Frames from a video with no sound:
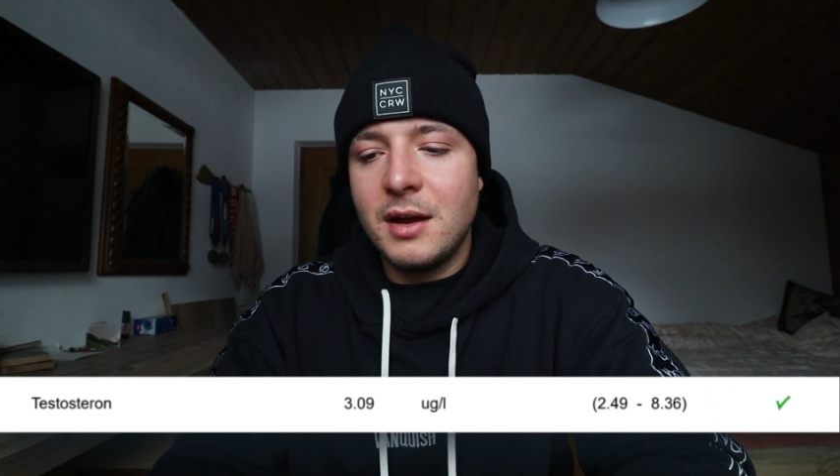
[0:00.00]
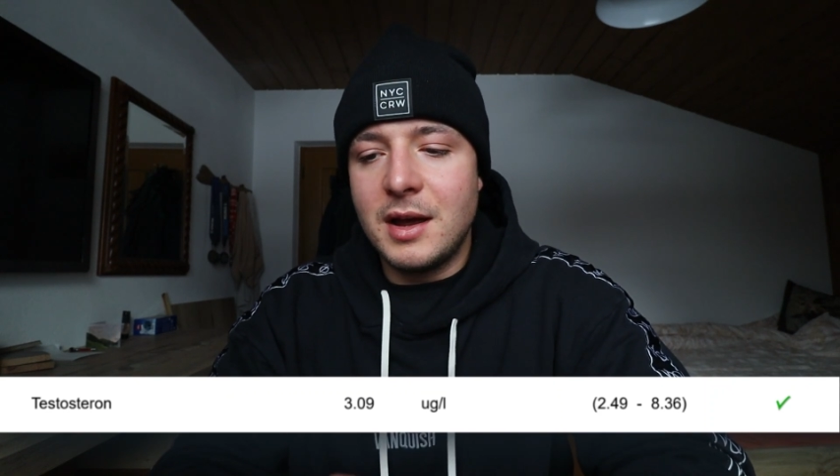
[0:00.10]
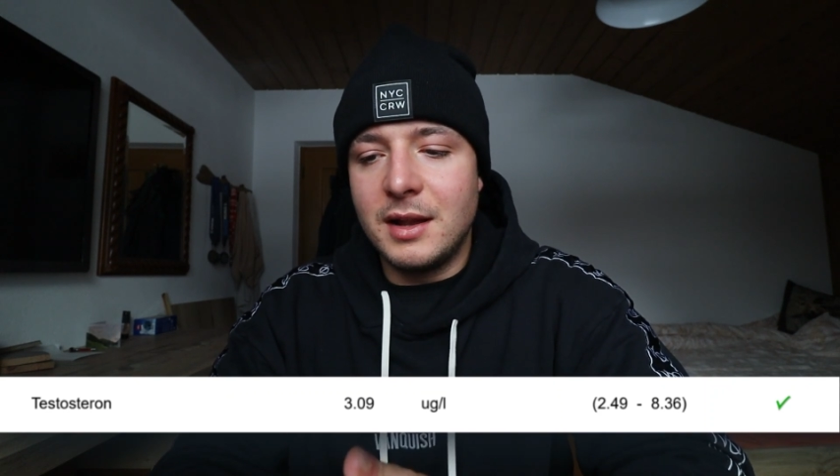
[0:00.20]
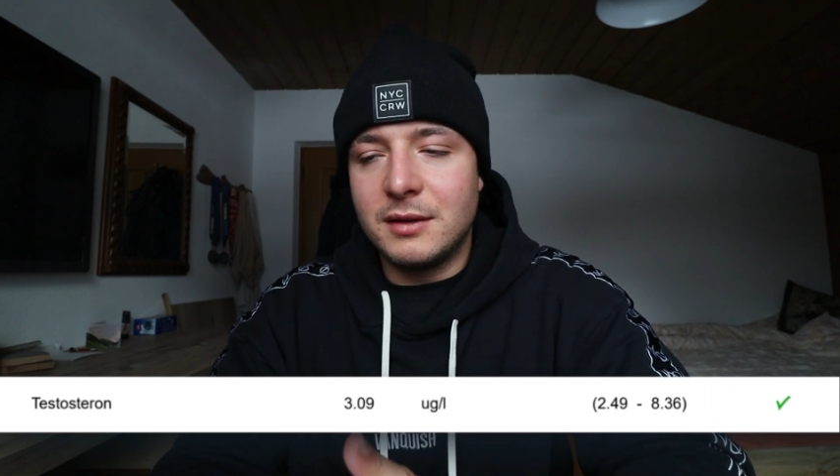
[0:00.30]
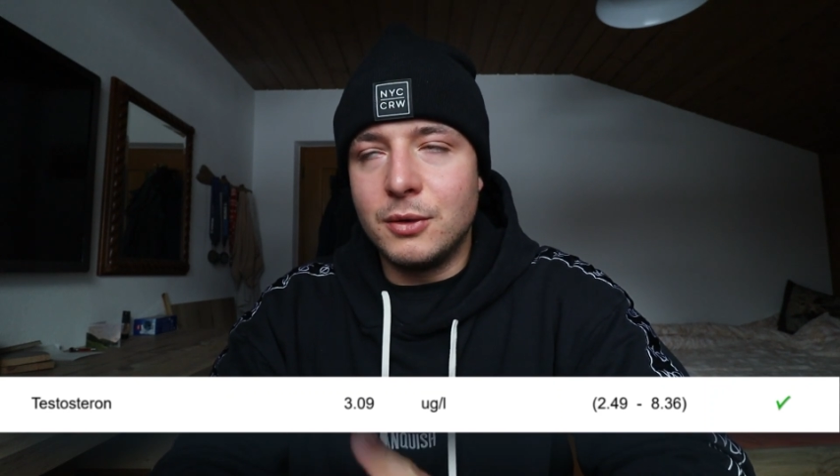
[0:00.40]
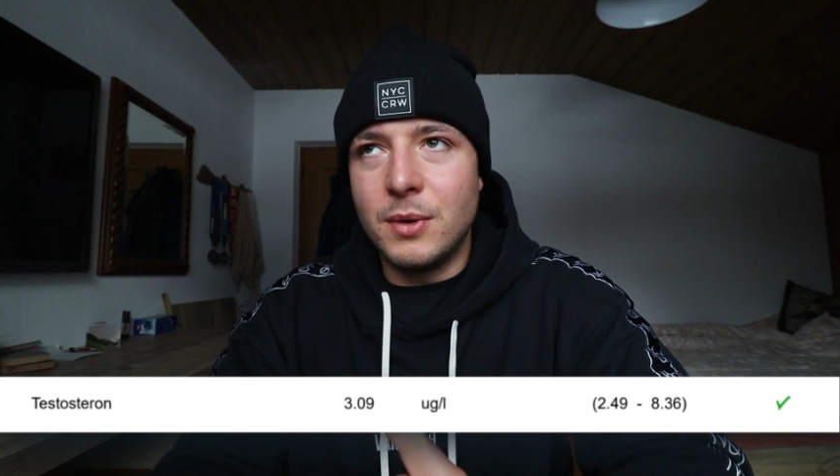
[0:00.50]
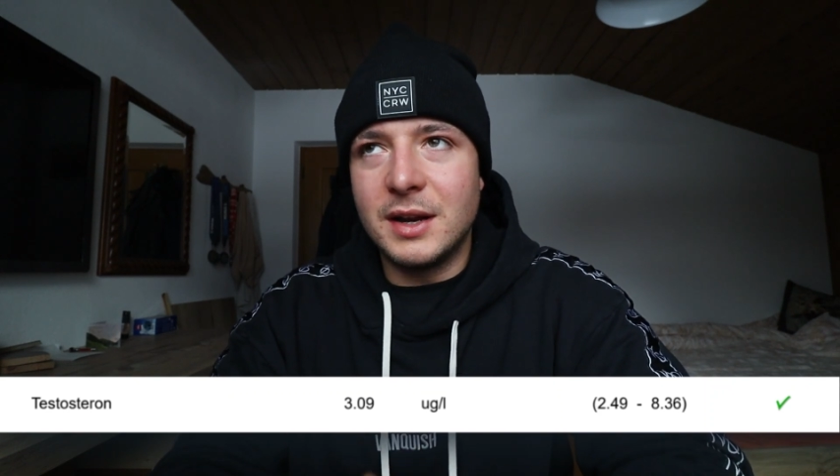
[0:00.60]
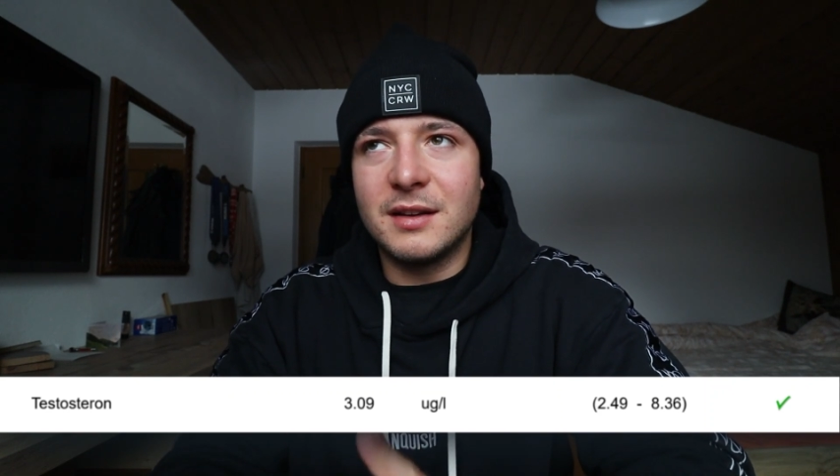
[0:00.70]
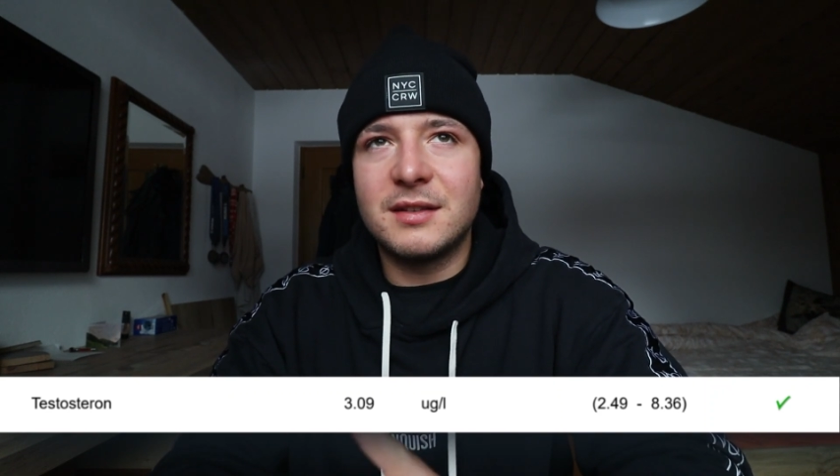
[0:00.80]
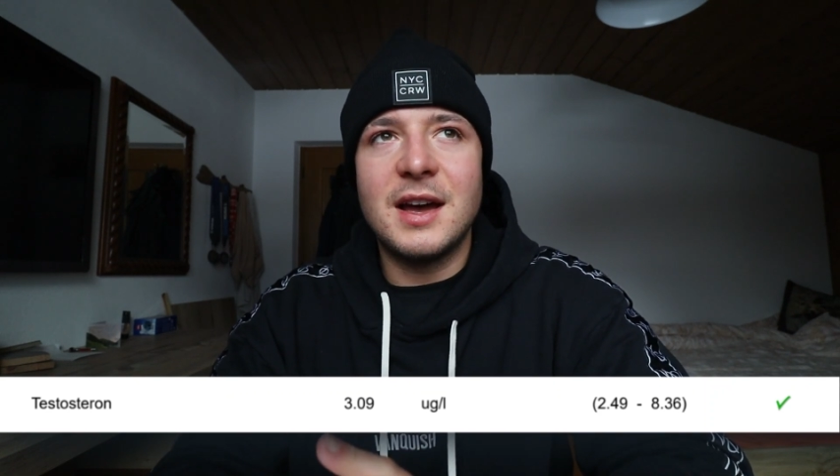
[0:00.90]
and
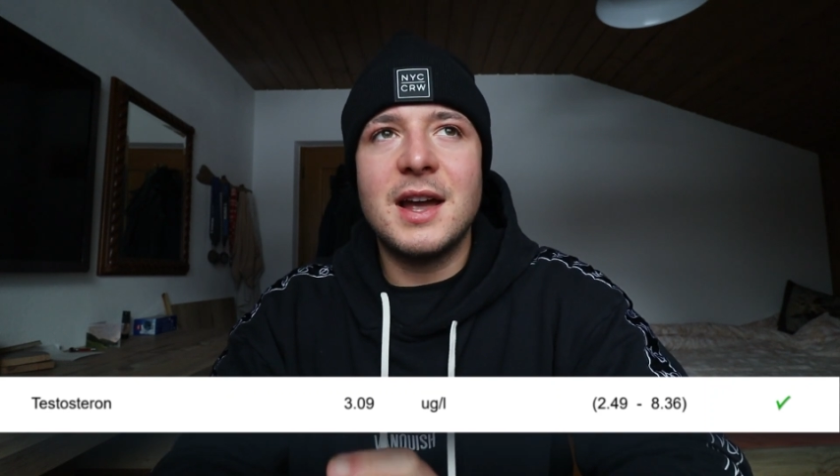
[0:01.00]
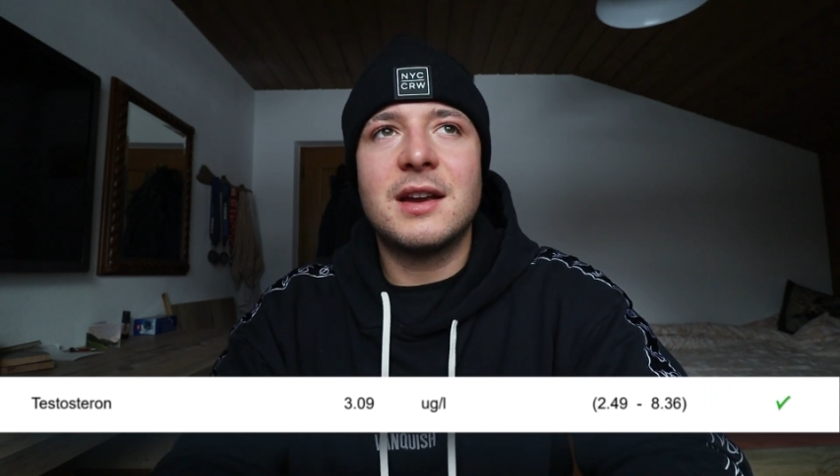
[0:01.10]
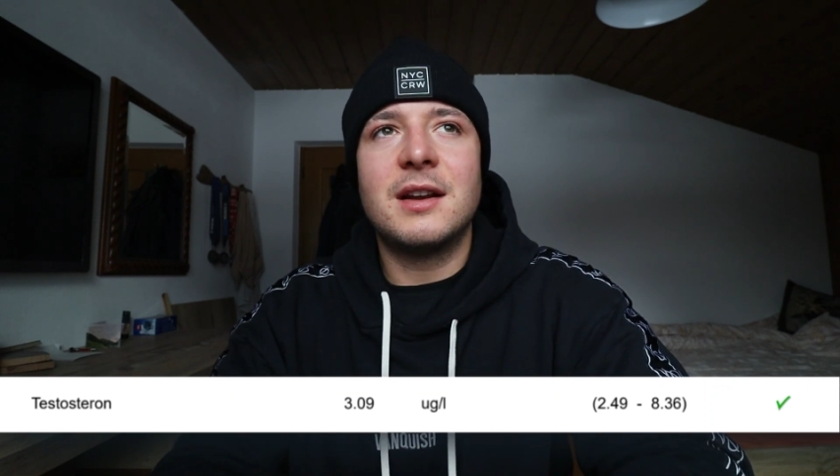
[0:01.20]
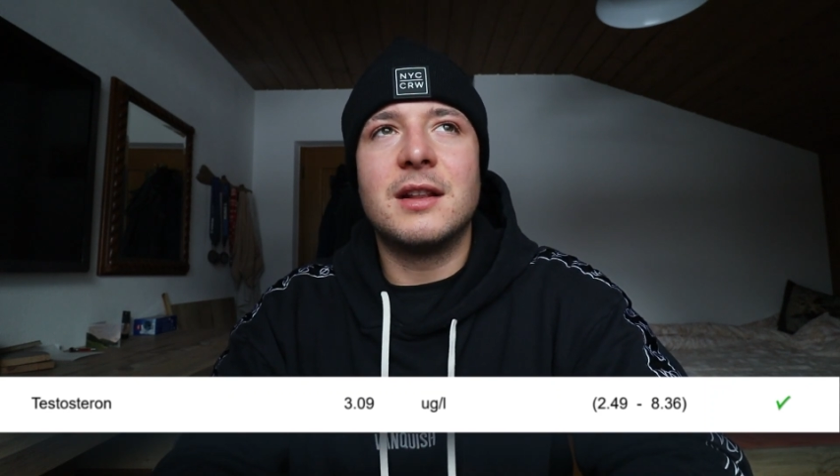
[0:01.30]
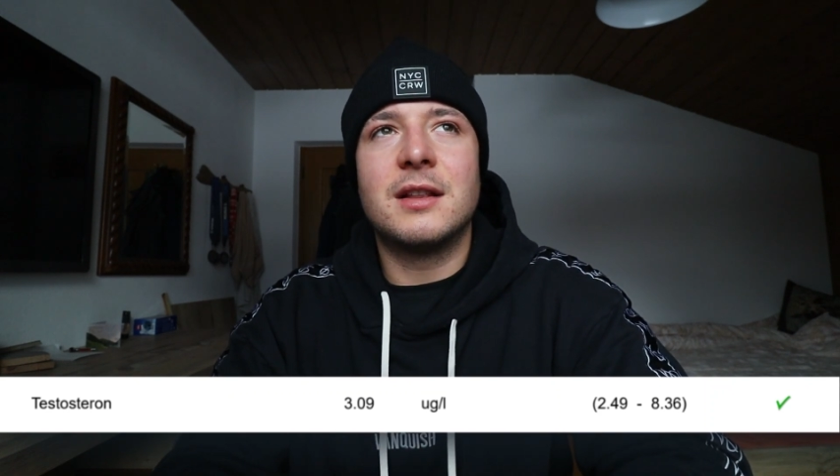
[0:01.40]
during the cycle